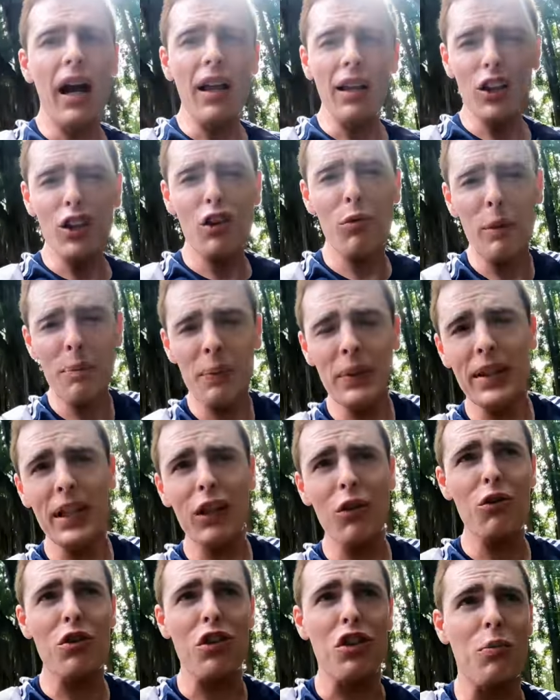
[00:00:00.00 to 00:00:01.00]
I like sweet
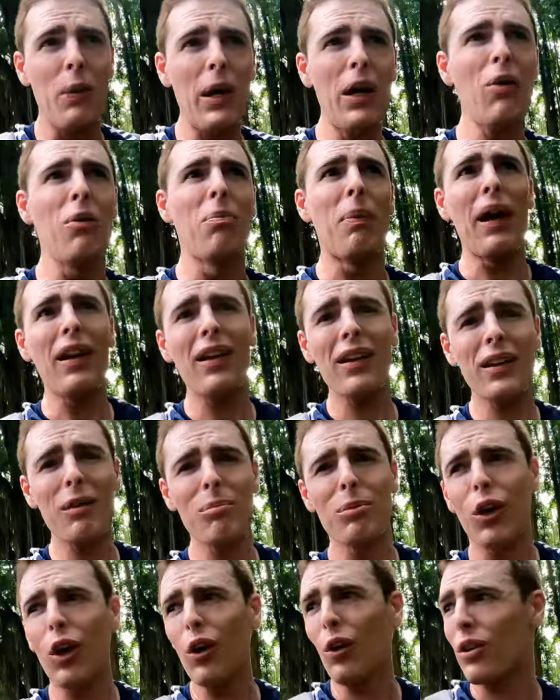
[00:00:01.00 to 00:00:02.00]
potatoes as well, but I like
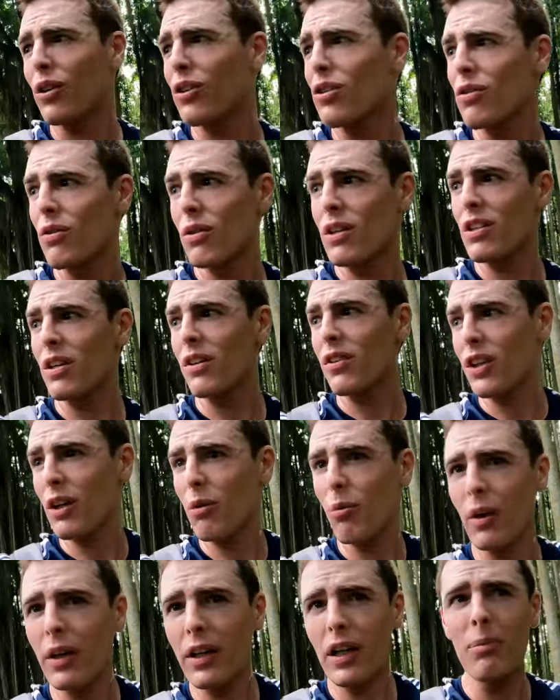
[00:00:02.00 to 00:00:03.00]
them cooked, so he's nothing
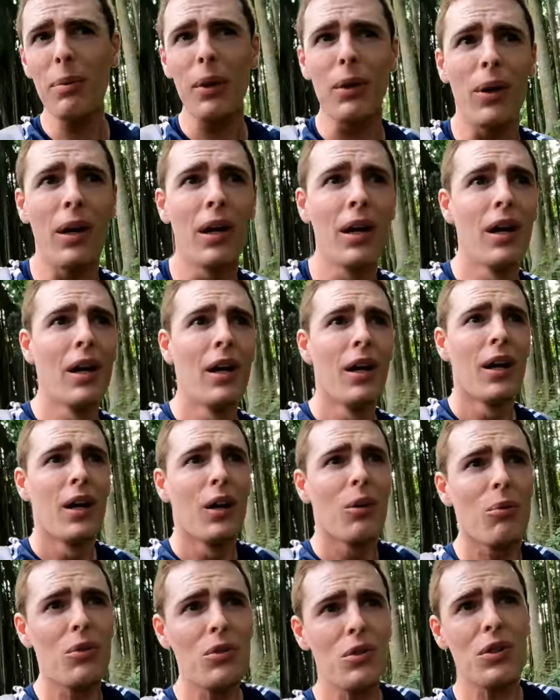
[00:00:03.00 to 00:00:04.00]
to worry about. I
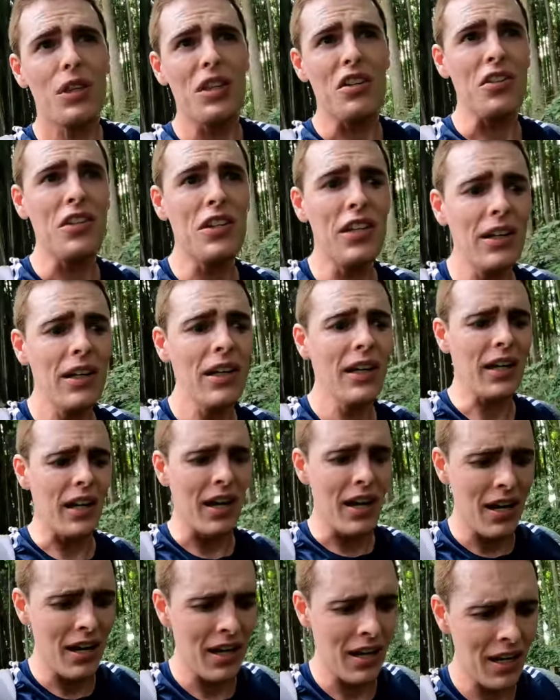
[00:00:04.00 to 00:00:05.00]
wasn't going to steal
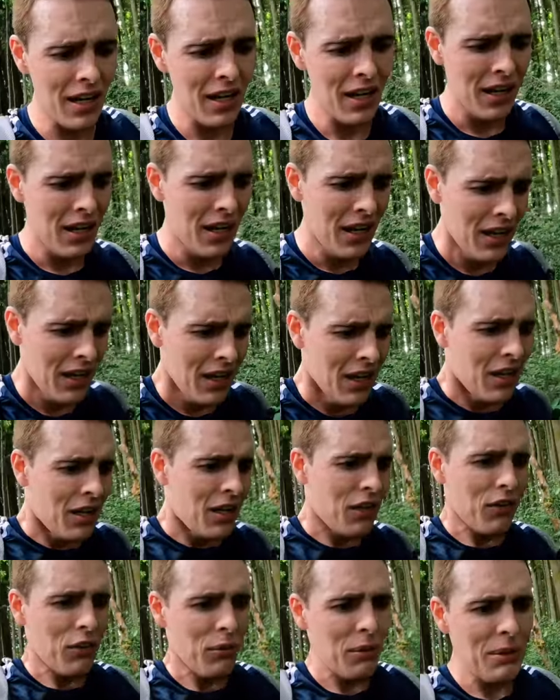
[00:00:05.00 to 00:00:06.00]
any.
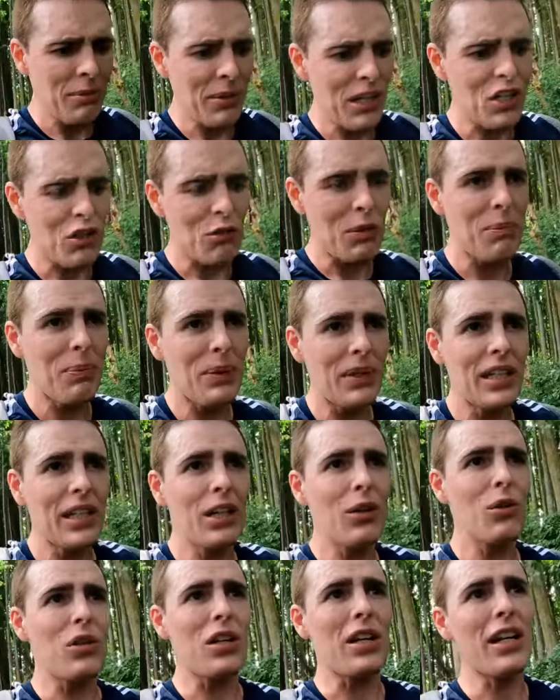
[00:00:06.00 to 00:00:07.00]
Oh, the wee man's sweet
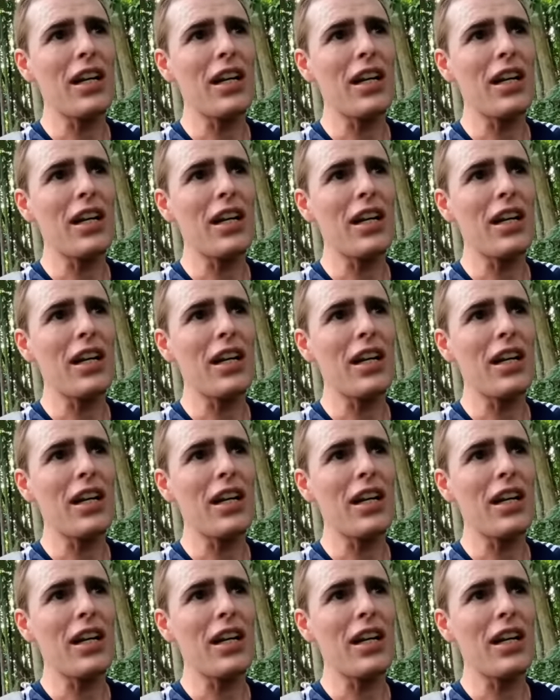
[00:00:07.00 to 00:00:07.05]
potatoes.